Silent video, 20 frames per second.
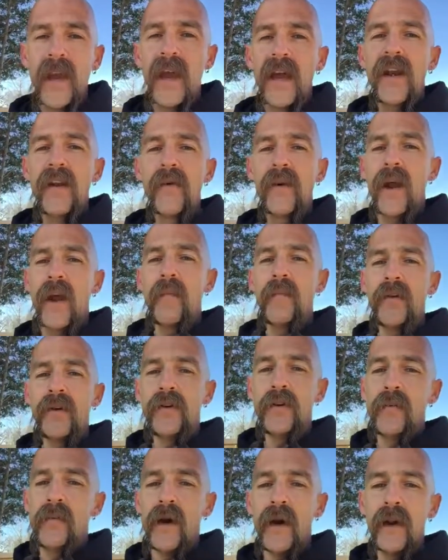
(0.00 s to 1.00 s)
I know what I'm going to
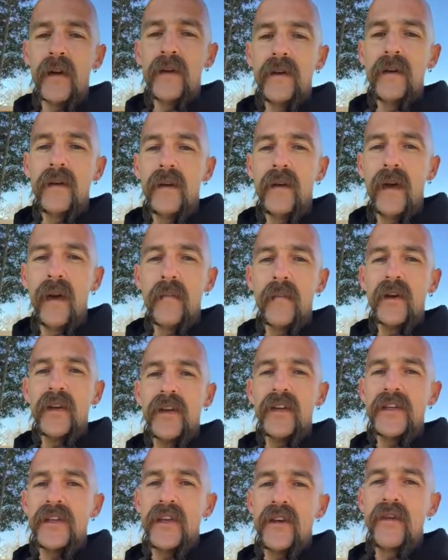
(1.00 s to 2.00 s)
do about it. I'm going to
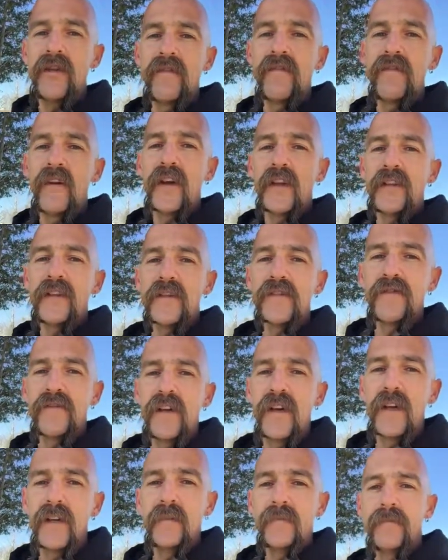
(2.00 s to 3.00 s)
continue to fight this
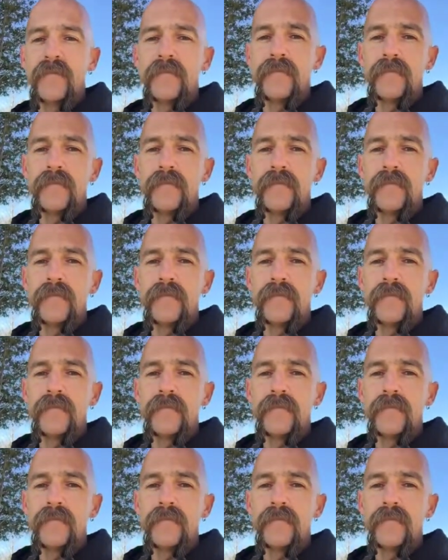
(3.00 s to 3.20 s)
fight.